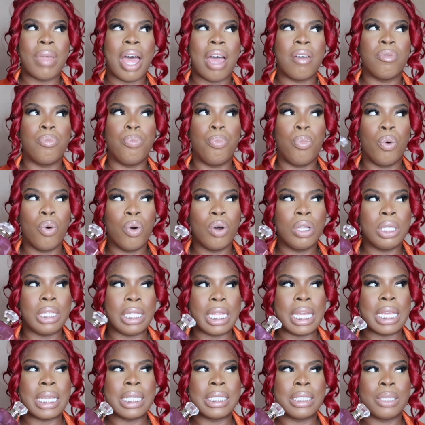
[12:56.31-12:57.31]
I bought
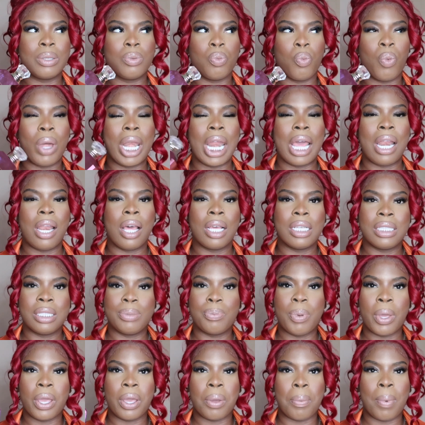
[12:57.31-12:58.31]
this when I last
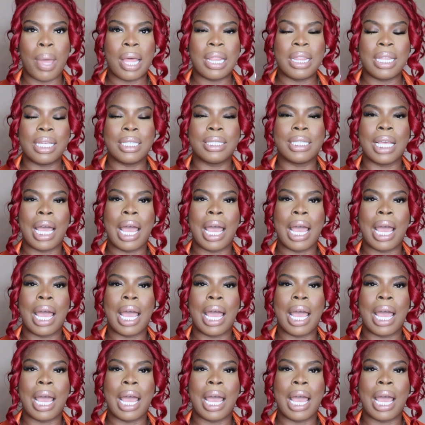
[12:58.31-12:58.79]
spoke about this.